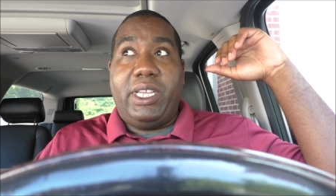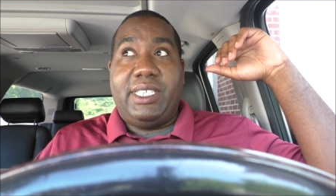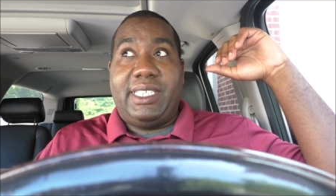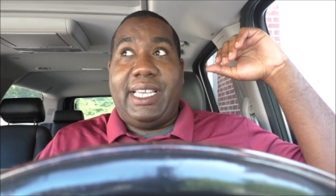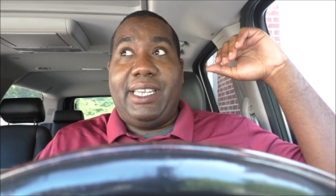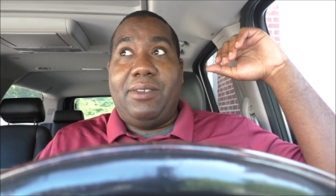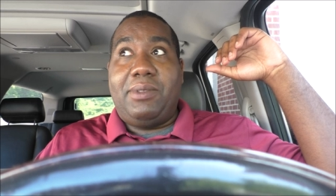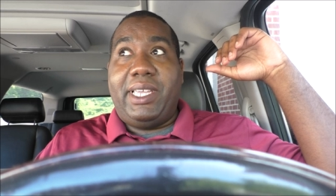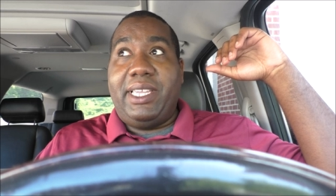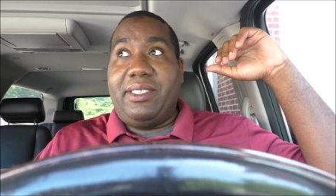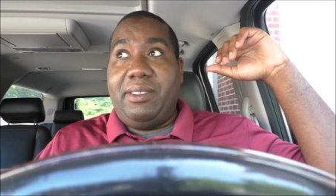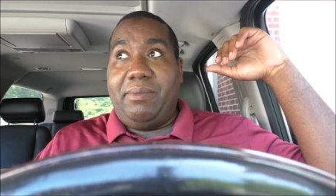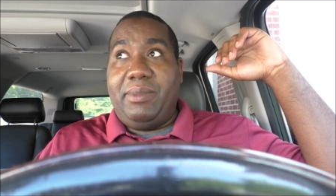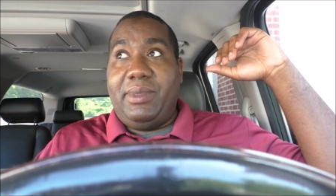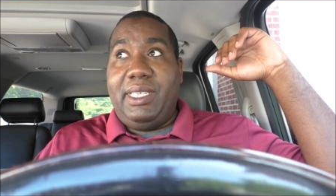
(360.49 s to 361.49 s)
because I don't
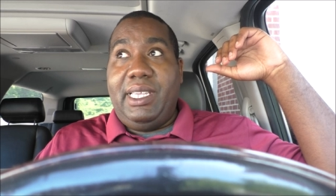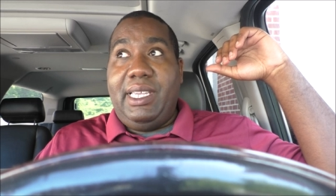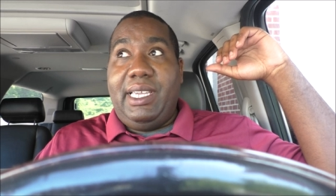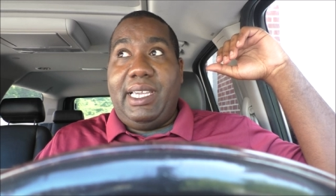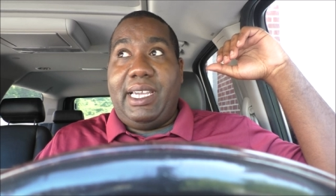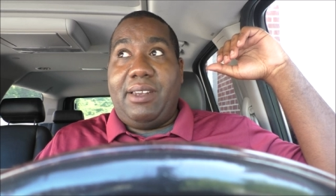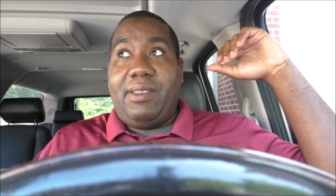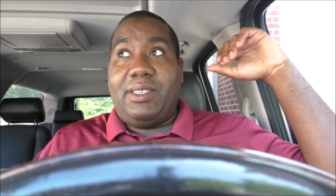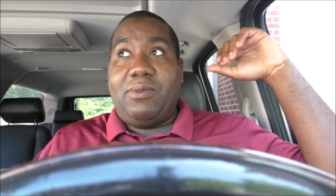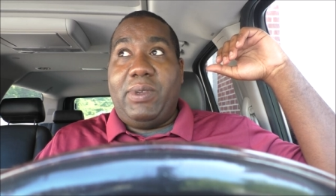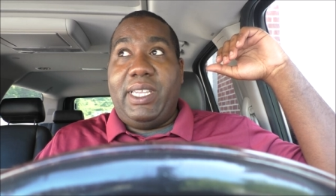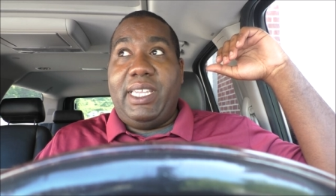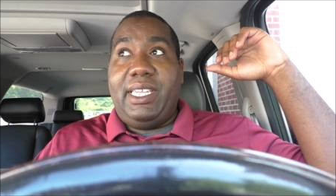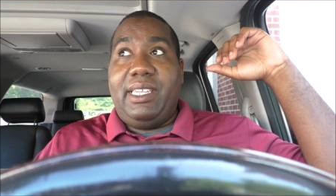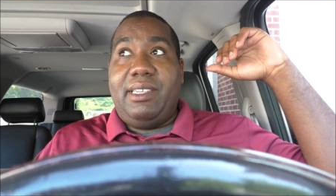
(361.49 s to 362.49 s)
like them. I don't like the
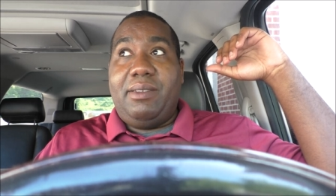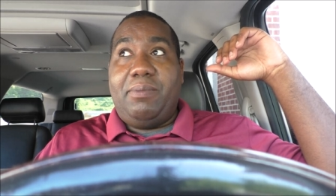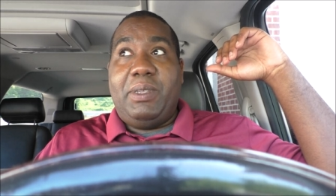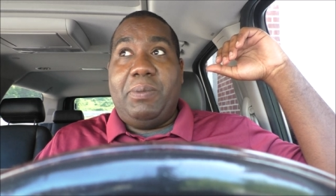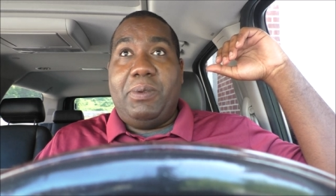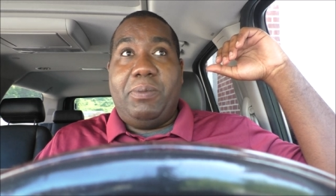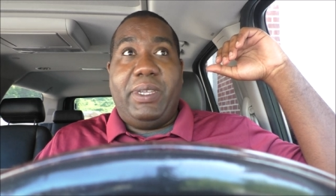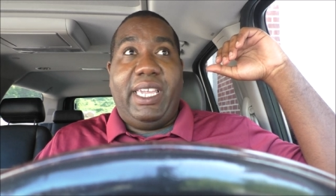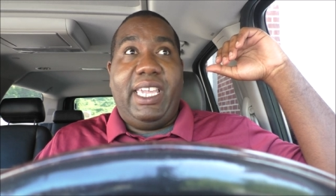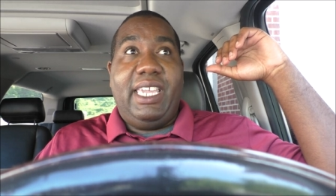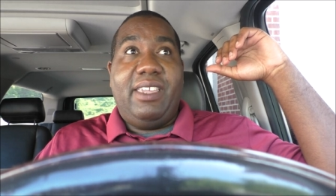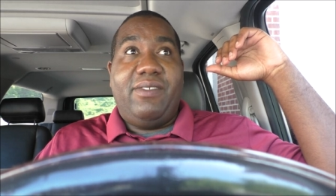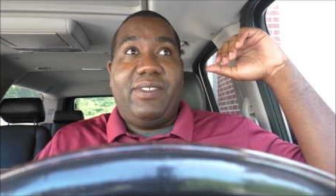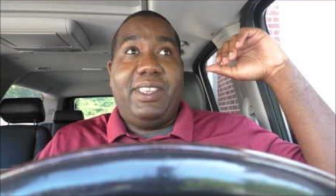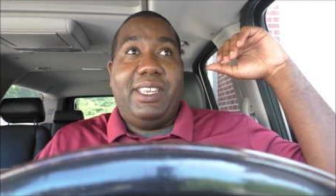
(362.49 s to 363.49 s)
way people
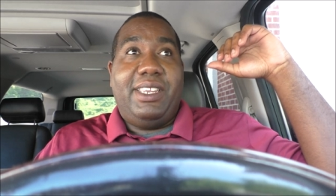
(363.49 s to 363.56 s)
behave